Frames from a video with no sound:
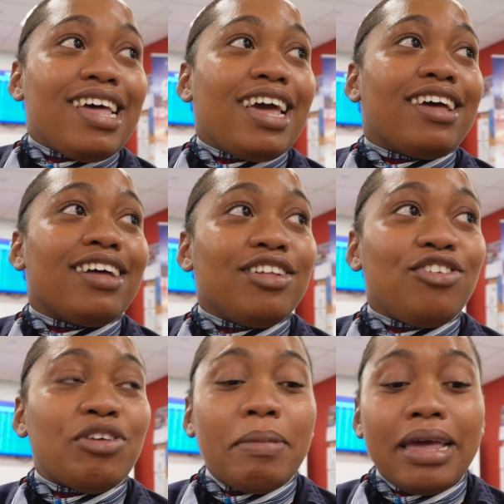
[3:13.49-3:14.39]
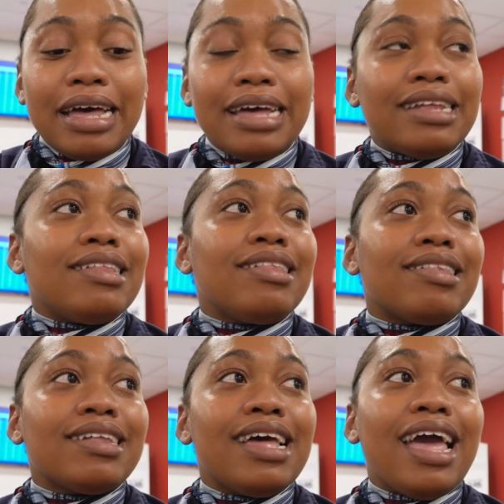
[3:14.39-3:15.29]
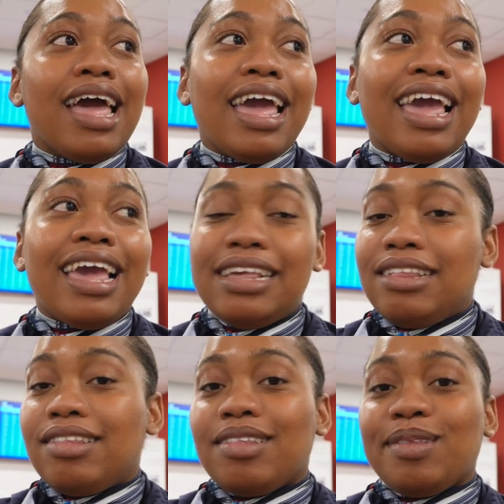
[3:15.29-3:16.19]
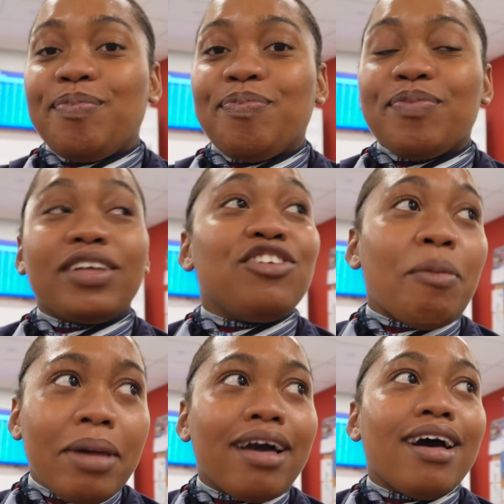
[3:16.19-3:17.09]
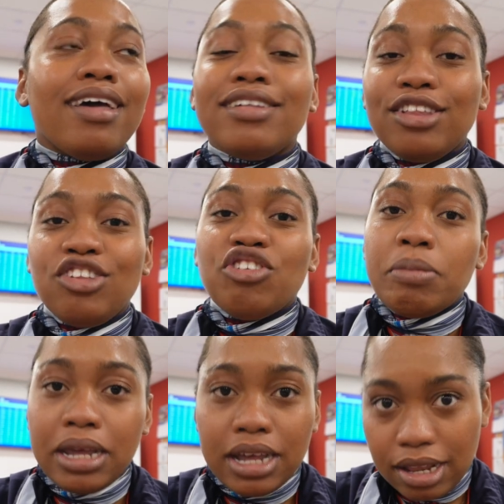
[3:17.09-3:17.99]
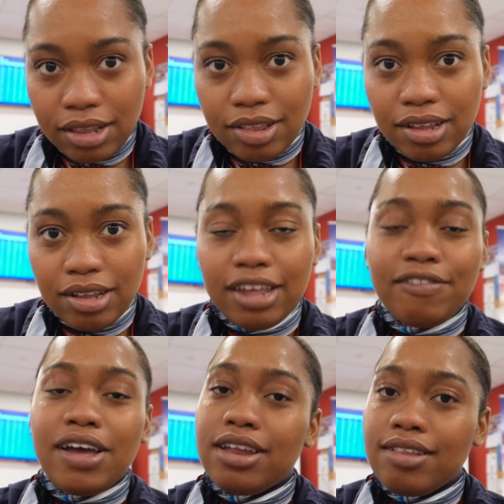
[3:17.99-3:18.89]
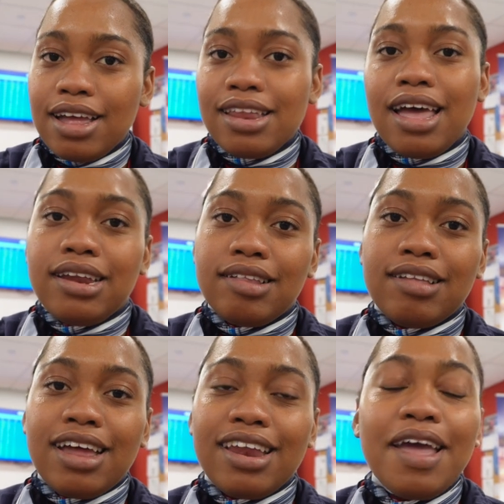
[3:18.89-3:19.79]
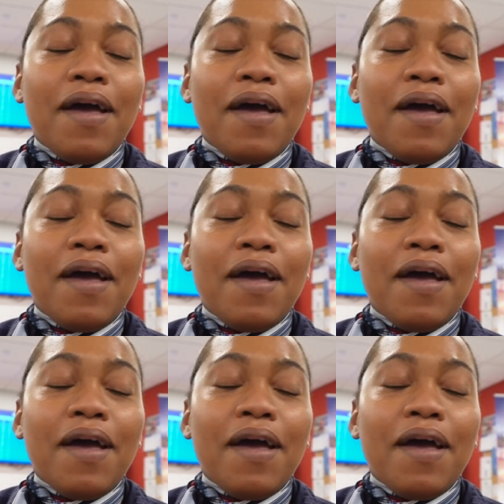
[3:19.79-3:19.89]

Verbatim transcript: Like, Jamaicans is, Jamaica is Jamaicans. If you understand, you understand.